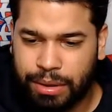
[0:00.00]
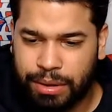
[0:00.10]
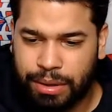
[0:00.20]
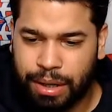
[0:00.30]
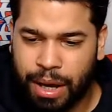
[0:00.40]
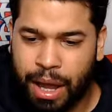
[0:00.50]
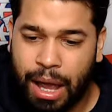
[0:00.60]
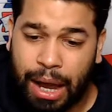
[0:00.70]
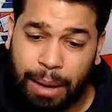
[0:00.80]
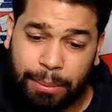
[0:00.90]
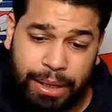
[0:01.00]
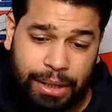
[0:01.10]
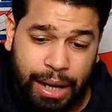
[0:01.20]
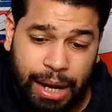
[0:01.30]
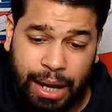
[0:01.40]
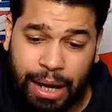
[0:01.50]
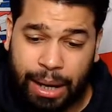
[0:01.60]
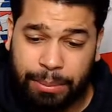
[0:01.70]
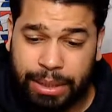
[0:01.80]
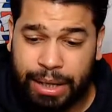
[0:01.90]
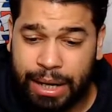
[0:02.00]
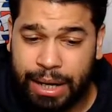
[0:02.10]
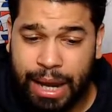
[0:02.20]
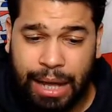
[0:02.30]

Yeah. I mean, hey,